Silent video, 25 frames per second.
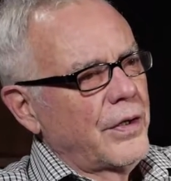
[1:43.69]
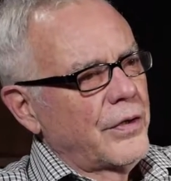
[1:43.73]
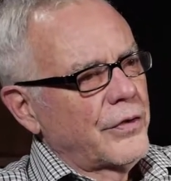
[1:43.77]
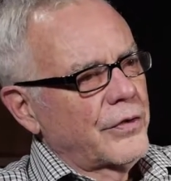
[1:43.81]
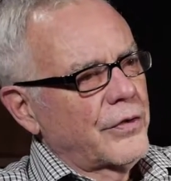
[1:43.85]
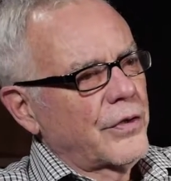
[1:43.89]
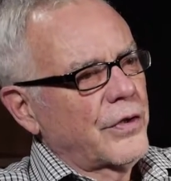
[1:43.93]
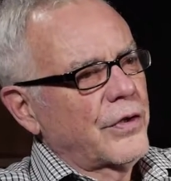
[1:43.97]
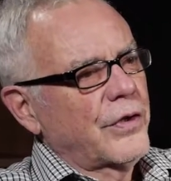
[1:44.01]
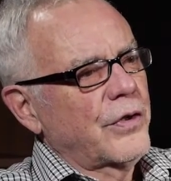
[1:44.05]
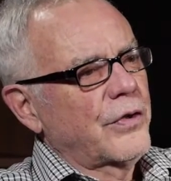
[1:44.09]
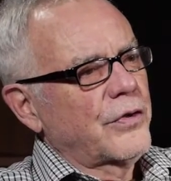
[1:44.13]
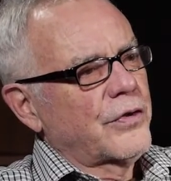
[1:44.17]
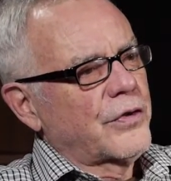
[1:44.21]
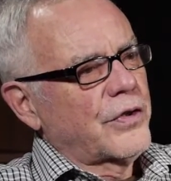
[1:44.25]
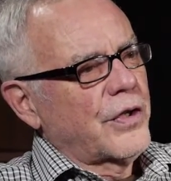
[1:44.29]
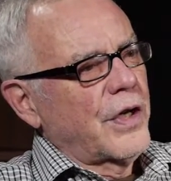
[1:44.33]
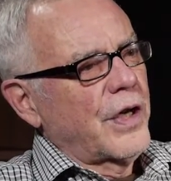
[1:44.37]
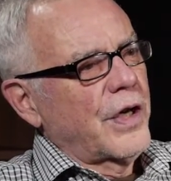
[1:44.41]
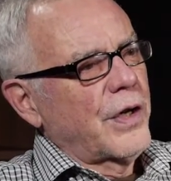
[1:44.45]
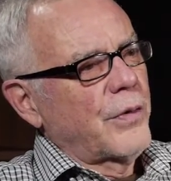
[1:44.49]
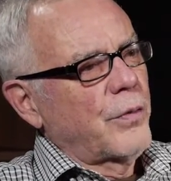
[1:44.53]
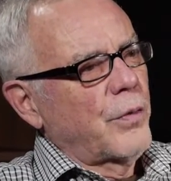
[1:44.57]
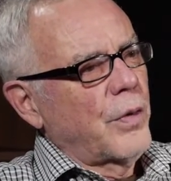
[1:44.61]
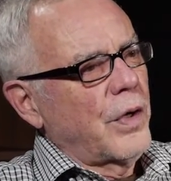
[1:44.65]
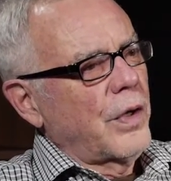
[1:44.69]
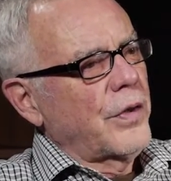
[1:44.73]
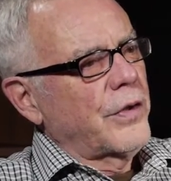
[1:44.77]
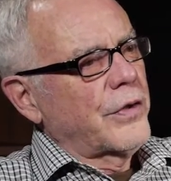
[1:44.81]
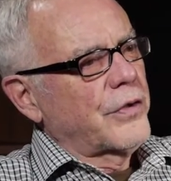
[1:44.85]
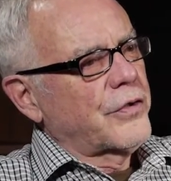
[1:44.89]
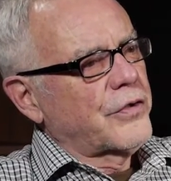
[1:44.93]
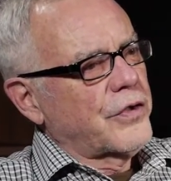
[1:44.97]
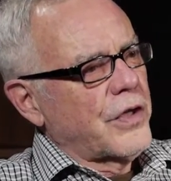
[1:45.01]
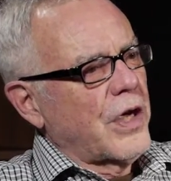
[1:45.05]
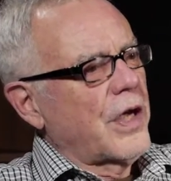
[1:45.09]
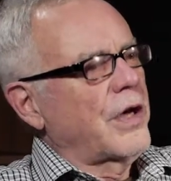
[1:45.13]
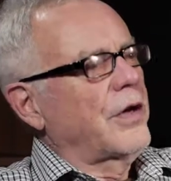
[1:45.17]
So you say, well, the
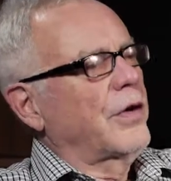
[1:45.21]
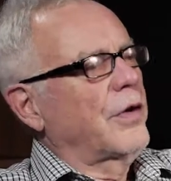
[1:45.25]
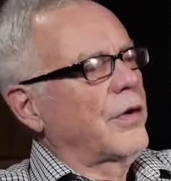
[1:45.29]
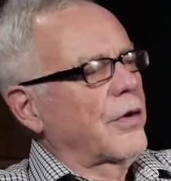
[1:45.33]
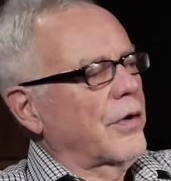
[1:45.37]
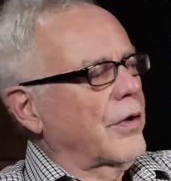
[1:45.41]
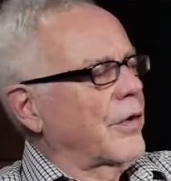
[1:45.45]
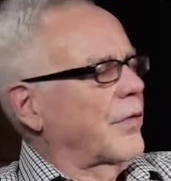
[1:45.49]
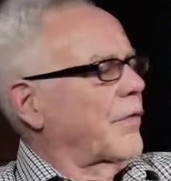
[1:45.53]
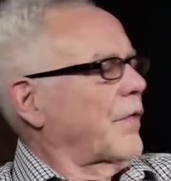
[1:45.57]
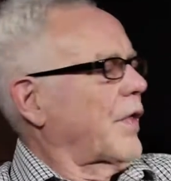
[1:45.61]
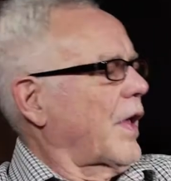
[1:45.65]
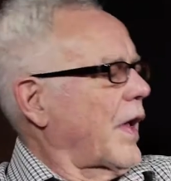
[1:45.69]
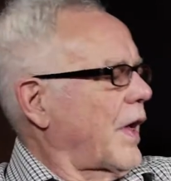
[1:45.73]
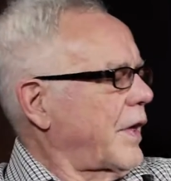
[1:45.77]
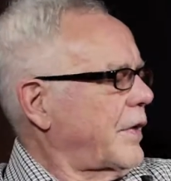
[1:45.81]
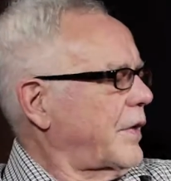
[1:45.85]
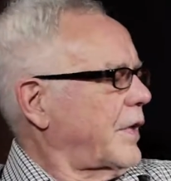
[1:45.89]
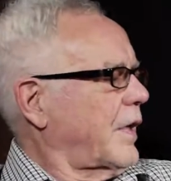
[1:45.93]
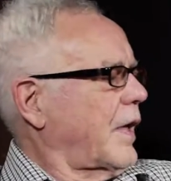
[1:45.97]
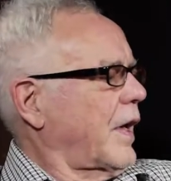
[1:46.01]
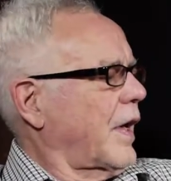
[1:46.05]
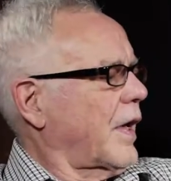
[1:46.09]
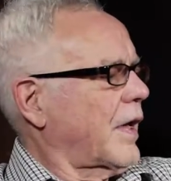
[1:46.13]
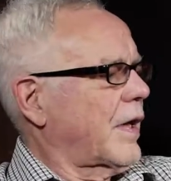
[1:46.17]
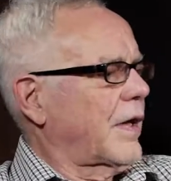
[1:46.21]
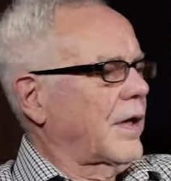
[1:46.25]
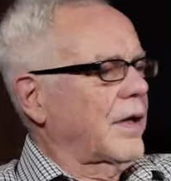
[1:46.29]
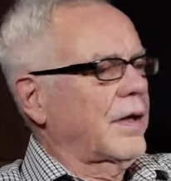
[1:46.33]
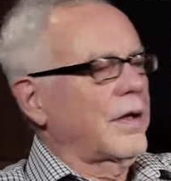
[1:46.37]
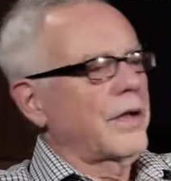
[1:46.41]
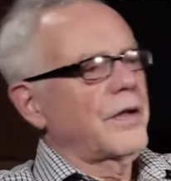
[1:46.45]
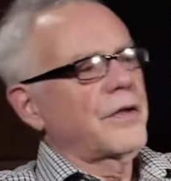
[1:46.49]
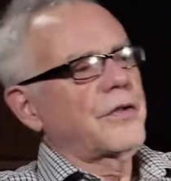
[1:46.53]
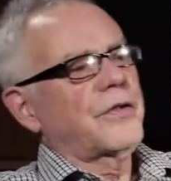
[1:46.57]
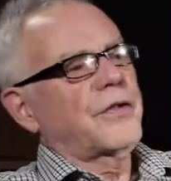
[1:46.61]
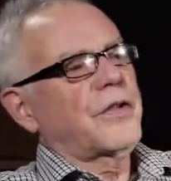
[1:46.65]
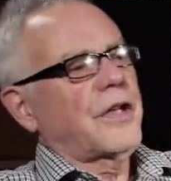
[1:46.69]
gender of that
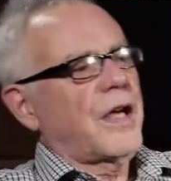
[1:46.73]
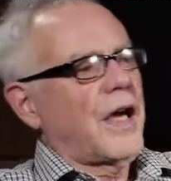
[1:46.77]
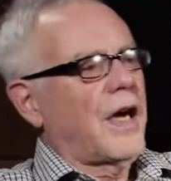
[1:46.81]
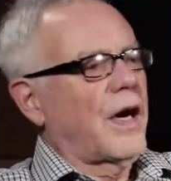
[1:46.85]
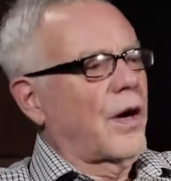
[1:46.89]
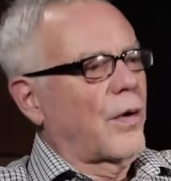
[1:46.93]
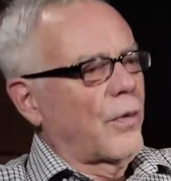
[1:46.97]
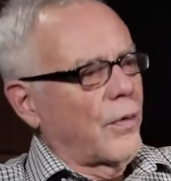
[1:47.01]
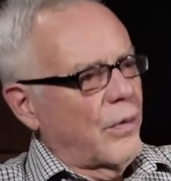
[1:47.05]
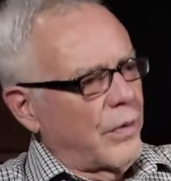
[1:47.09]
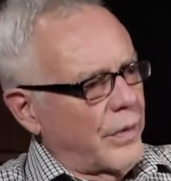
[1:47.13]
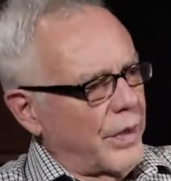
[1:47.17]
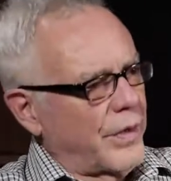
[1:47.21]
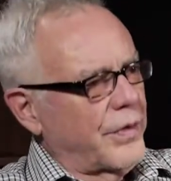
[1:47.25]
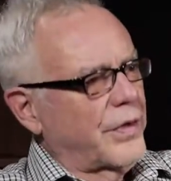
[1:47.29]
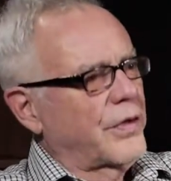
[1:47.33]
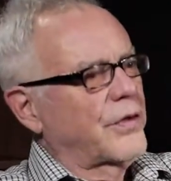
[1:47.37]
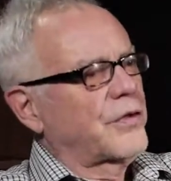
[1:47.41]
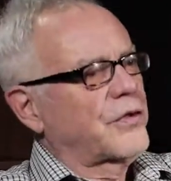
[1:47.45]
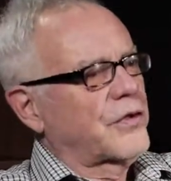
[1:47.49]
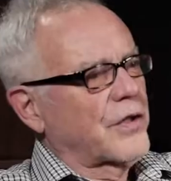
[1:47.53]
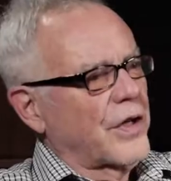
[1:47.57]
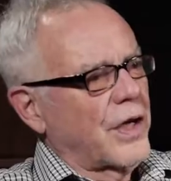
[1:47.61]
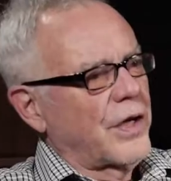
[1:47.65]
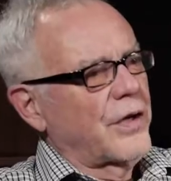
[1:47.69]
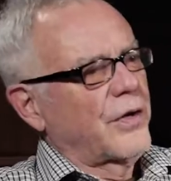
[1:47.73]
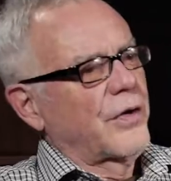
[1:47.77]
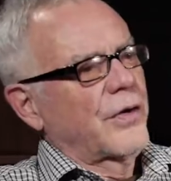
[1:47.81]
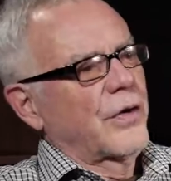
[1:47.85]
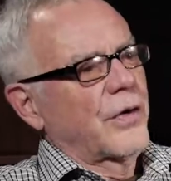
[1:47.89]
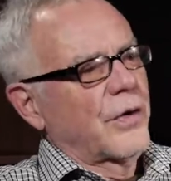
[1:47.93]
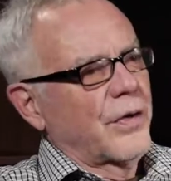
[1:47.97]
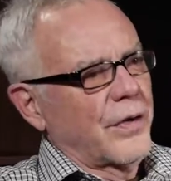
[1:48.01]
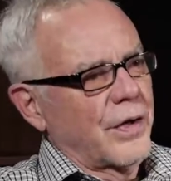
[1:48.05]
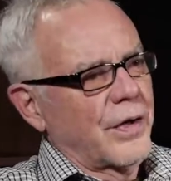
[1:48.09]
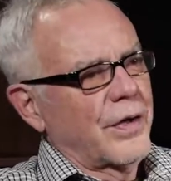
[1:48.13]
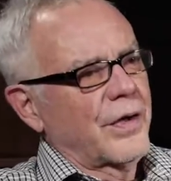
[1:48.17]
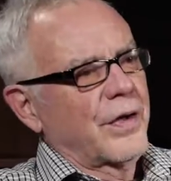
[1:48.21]
cattle is cow, and the
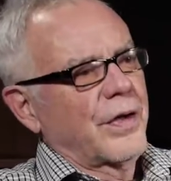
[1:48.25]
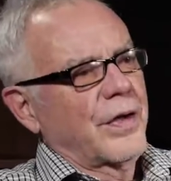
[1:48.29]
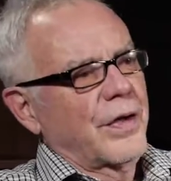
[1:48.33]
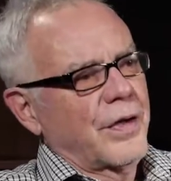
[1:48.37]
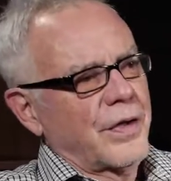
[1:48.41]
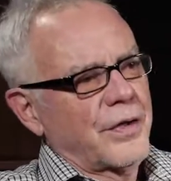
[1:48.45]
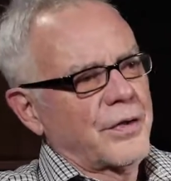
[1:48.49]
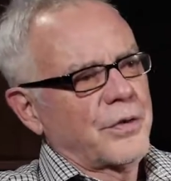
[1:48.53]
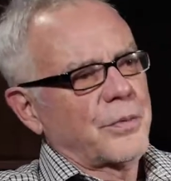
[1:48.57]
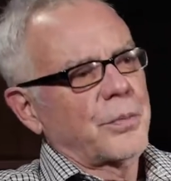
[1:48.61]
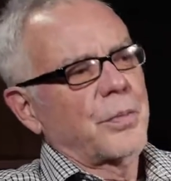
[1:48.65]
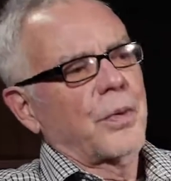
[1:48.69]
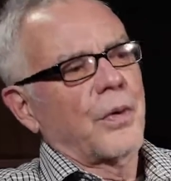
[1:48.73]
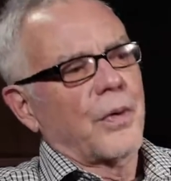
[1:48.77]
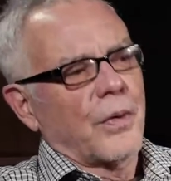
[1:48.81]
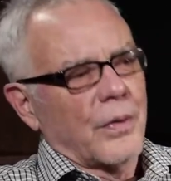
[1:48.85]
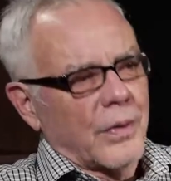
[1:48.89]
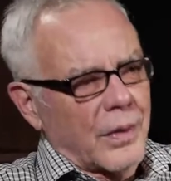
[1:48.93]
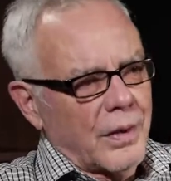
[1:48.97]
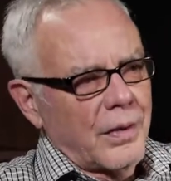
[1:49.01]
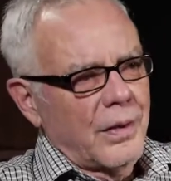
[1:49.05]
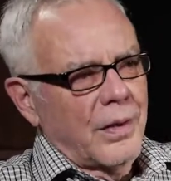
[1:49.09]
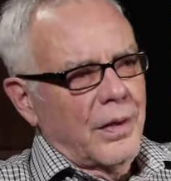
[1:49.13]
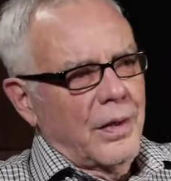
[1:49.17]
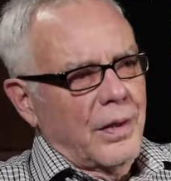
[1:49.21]
gender is bull,